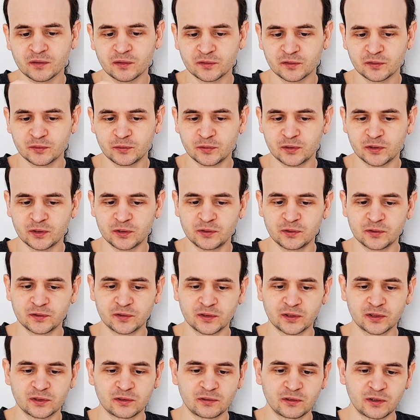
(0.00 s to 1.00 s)
So you can use
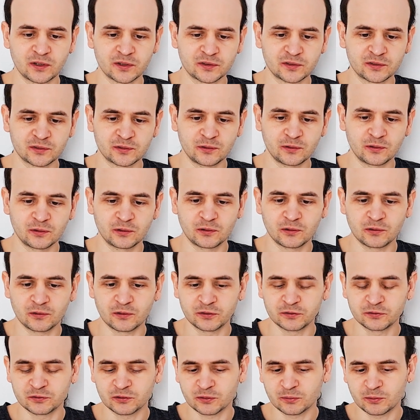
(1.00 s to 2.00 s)
a cross hole or a
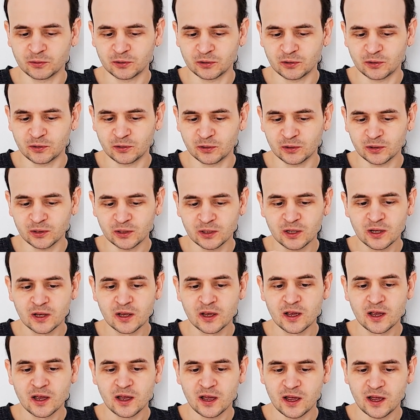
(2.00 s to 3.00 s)
normal hole,
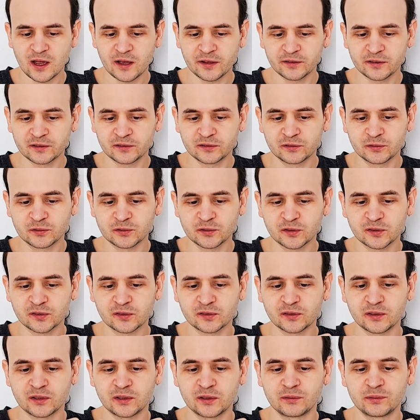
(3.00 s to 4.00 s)
and it uses
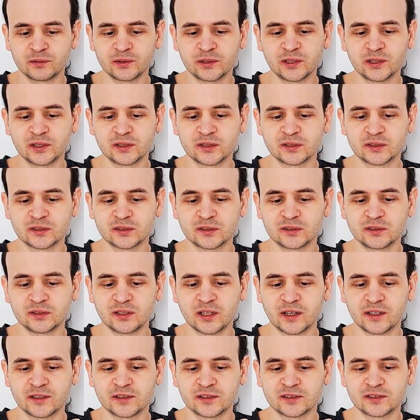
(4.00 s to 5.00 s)
a really
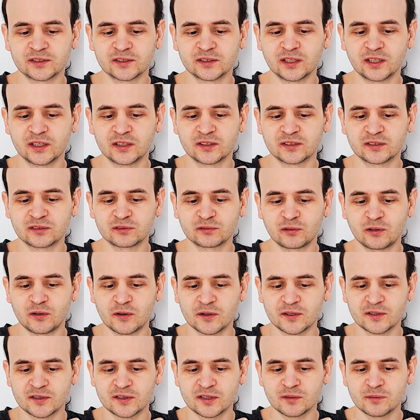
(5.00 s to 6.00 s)
nice and
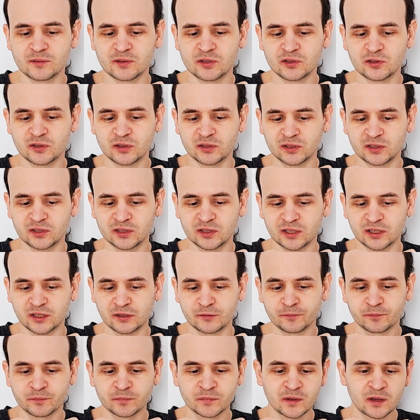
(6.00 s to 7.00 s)
strong CV joint here.
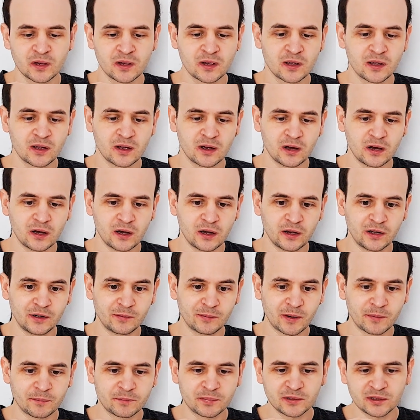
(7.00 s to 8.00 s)
Uh, in
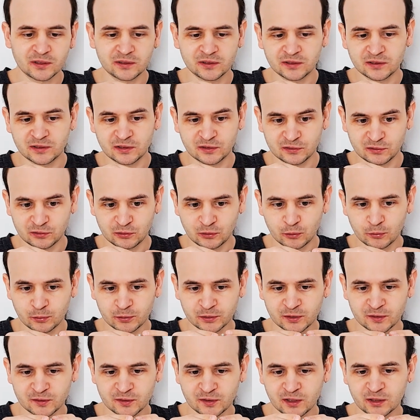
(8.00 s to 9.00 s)
my opinion, it is
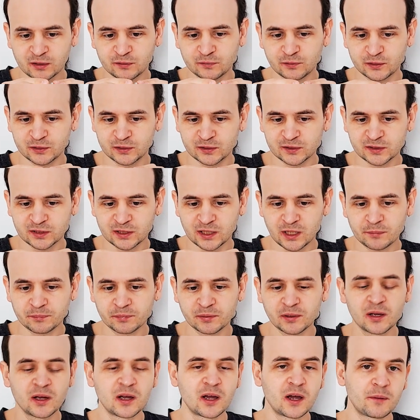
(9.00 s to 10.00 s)
over-designed for this hub,
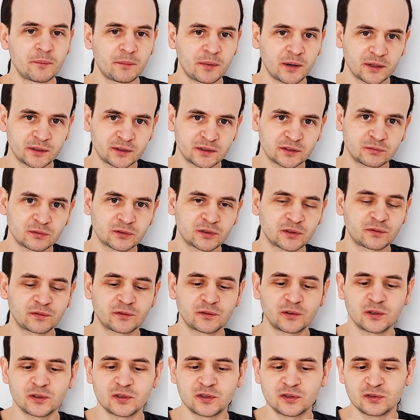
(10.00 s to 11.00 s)
but it was of
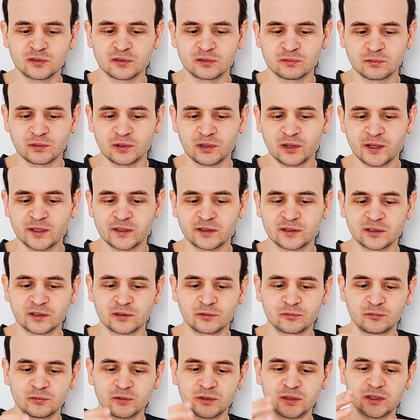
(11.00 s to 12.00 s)
course useful later
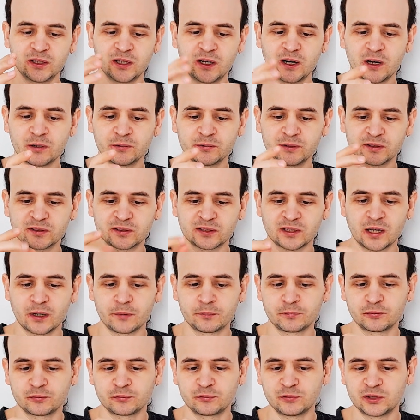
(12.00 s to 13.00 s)
with the Audi hub,
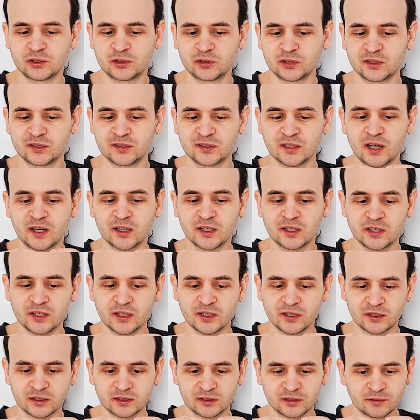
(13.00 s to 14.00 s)
which is
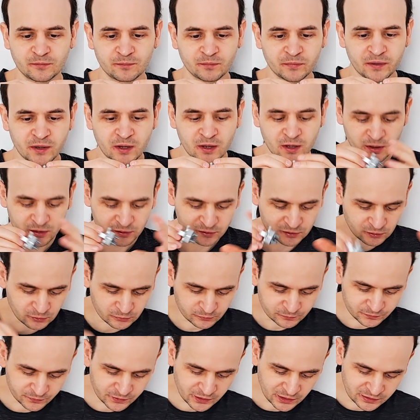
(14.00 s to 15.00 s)
ungeared. So
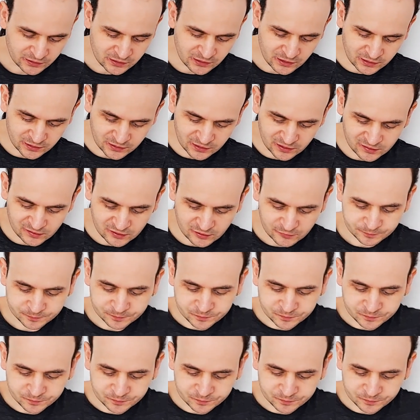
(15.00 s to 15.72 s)
the idea is,